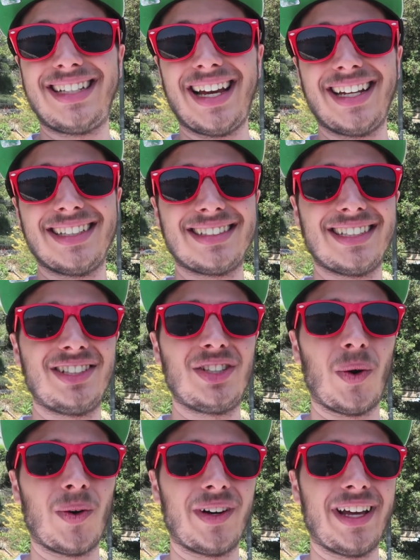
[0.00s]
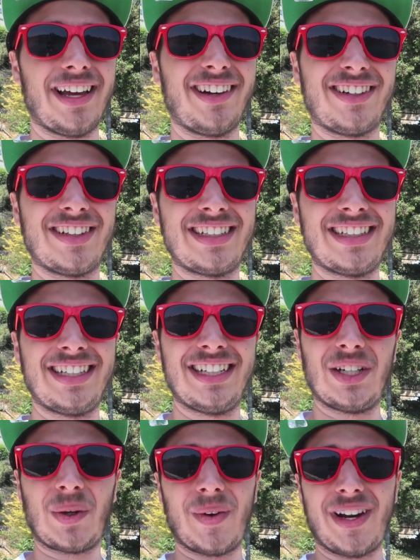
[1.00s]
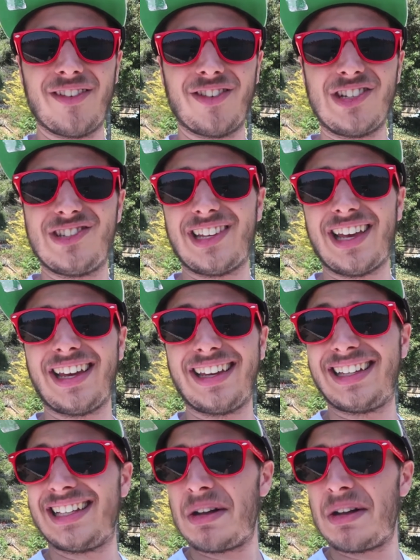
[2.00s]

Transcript: dead as a doornail, or whatever you say.